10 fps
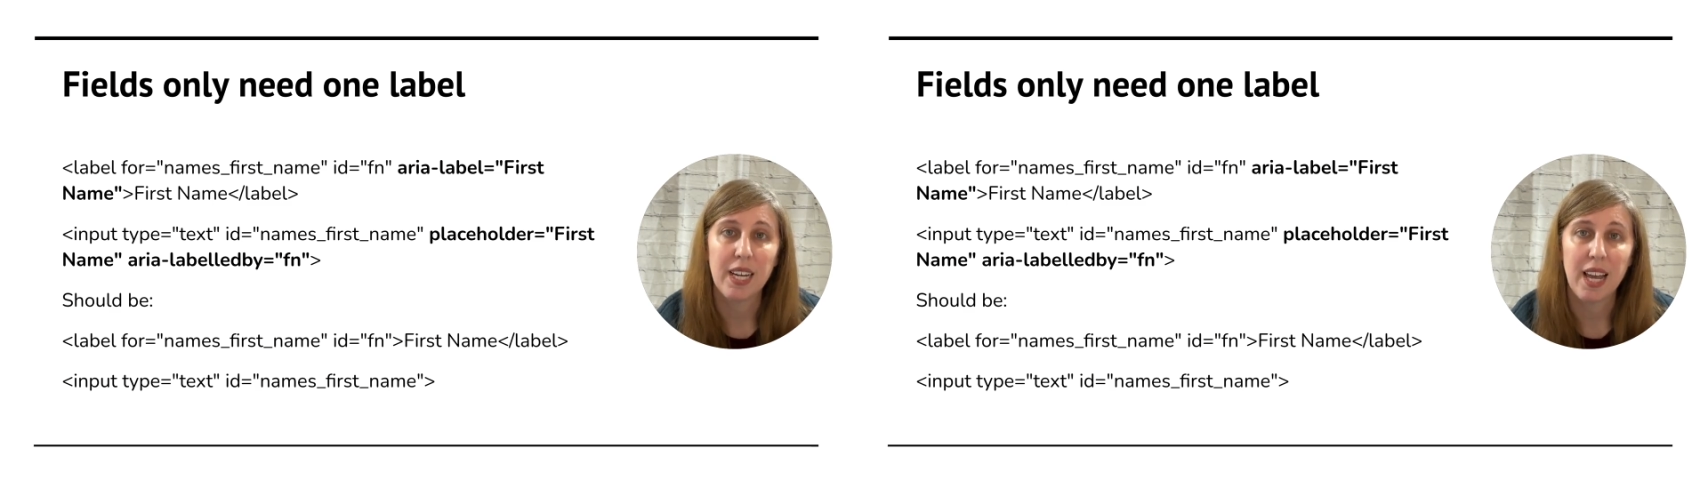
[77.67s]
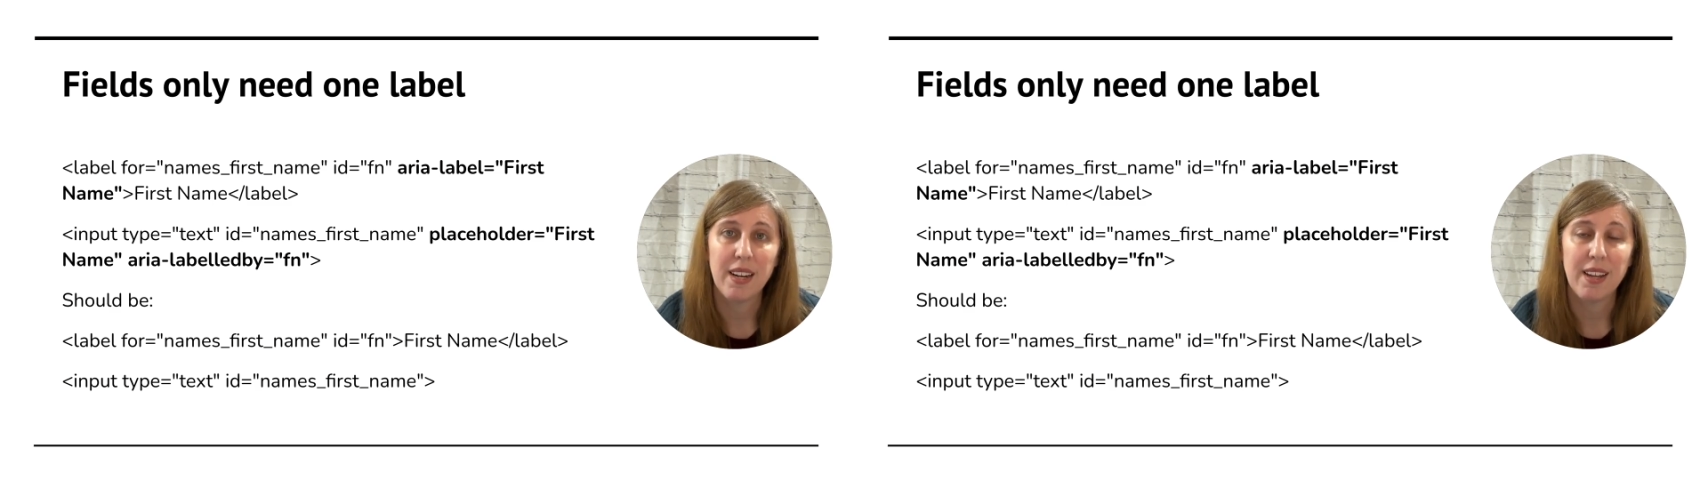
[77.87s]

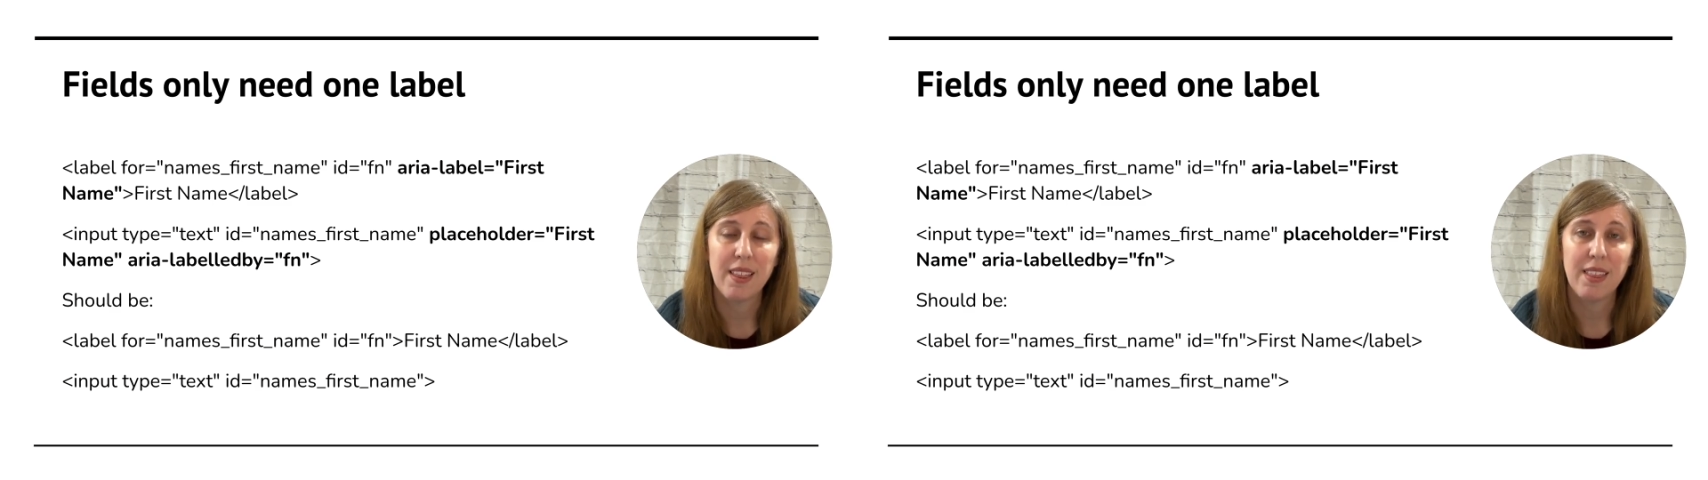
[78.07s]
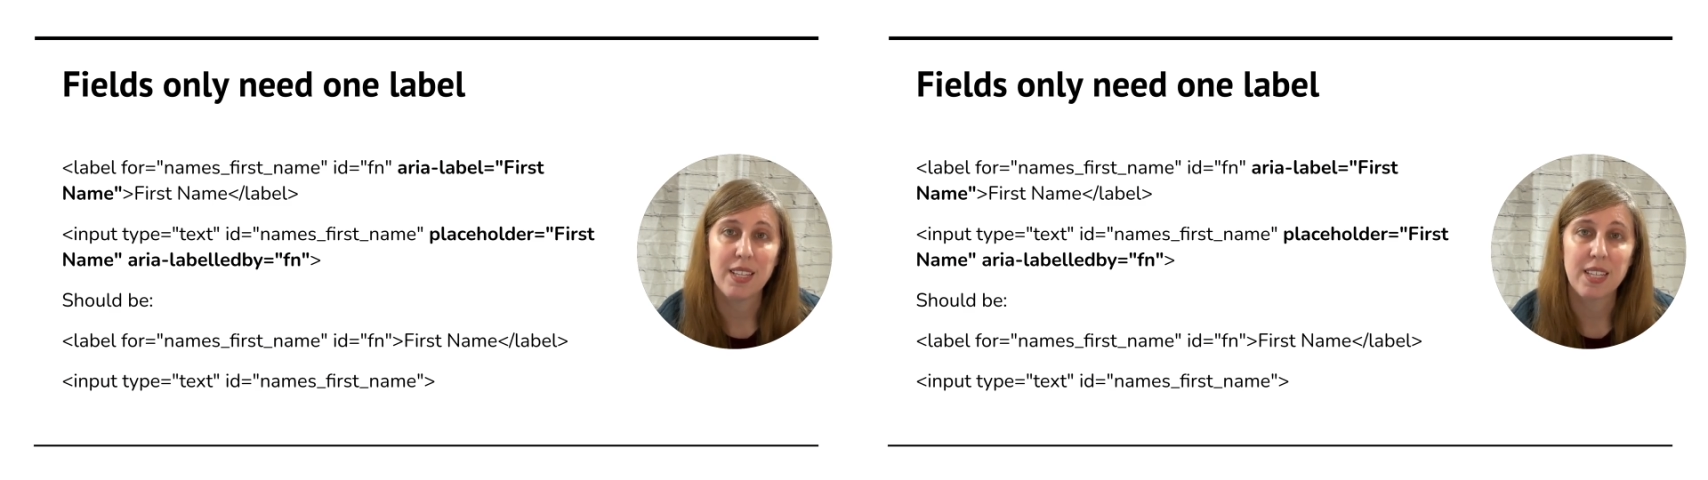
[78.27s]
Again,
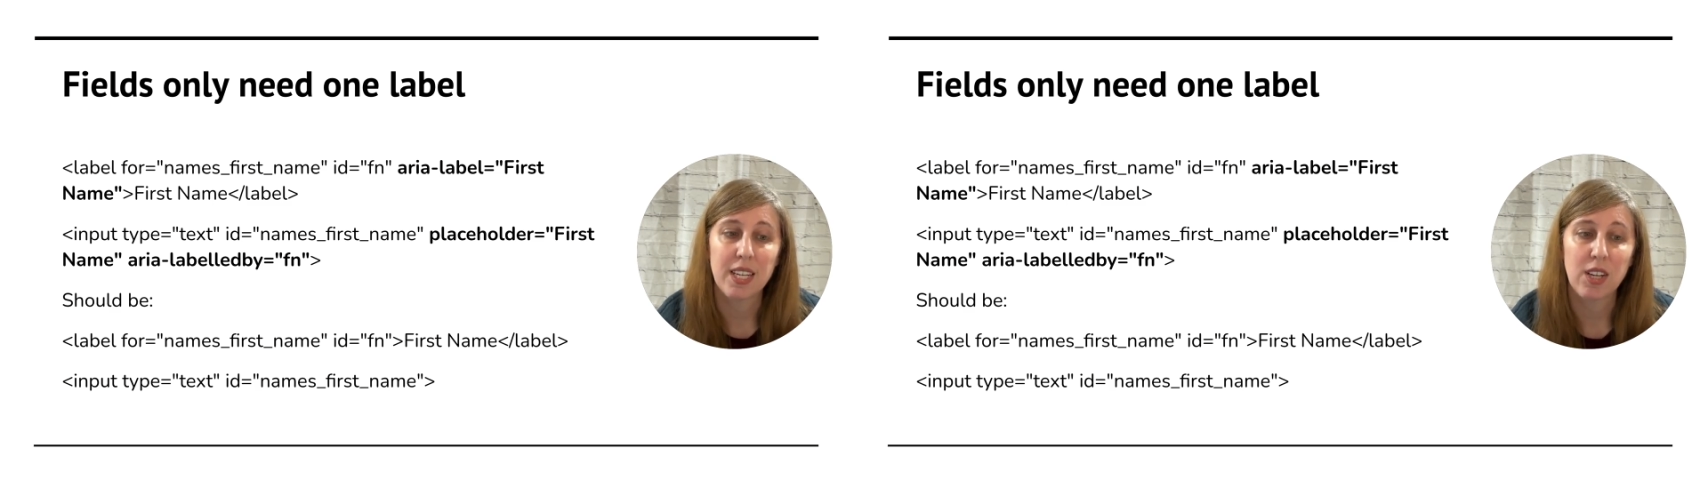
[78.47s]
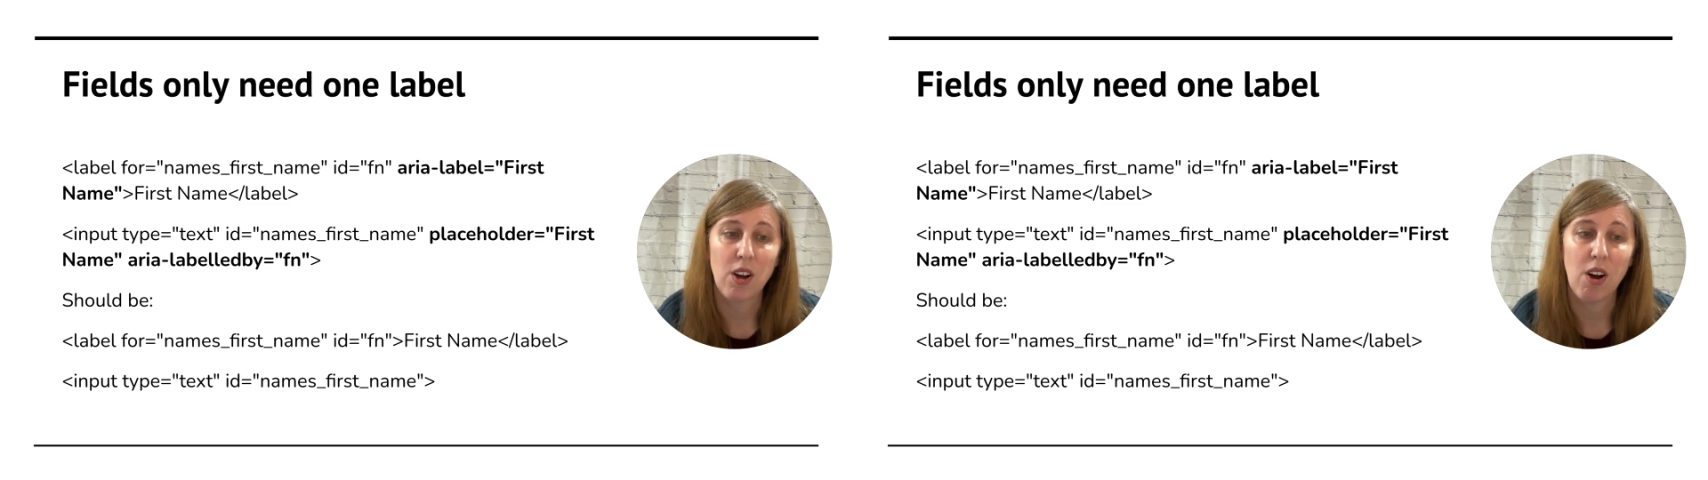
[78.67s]
this
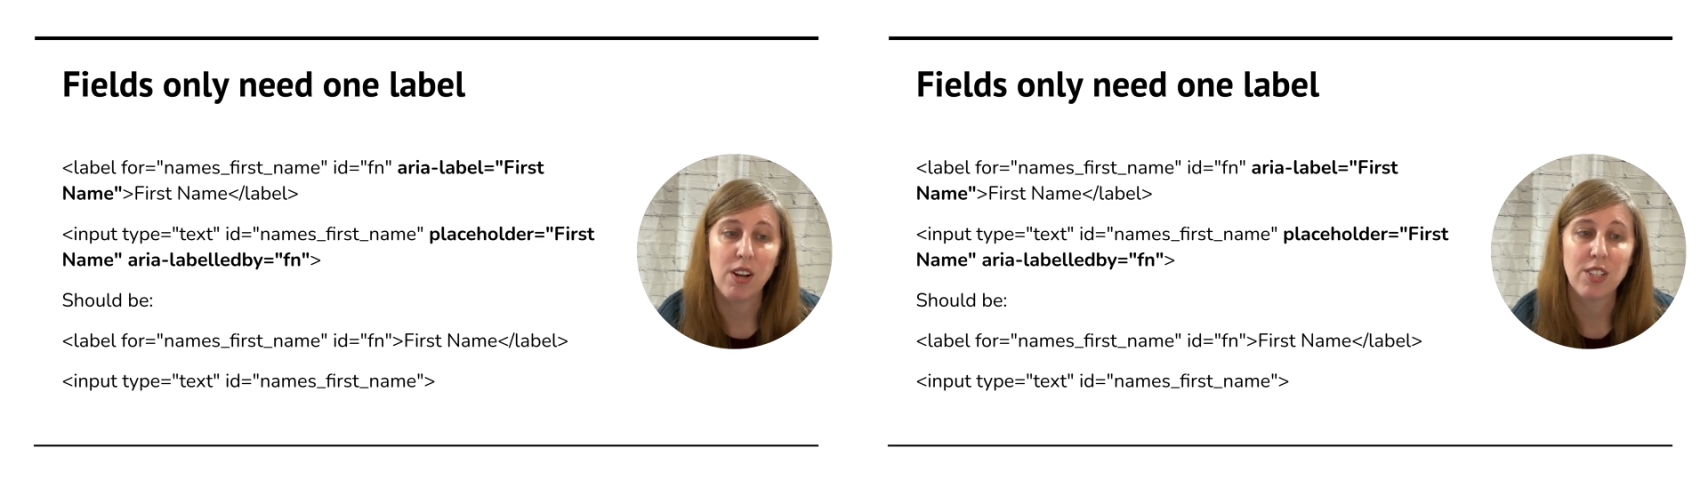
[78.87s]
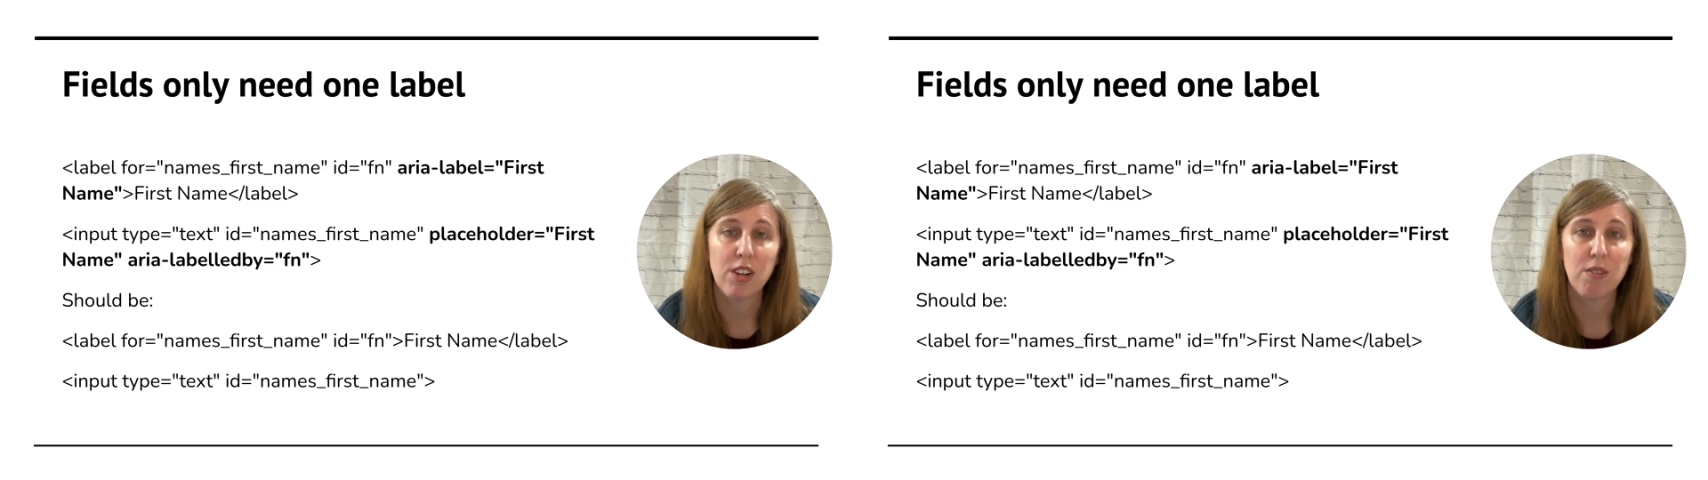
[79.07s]
can cause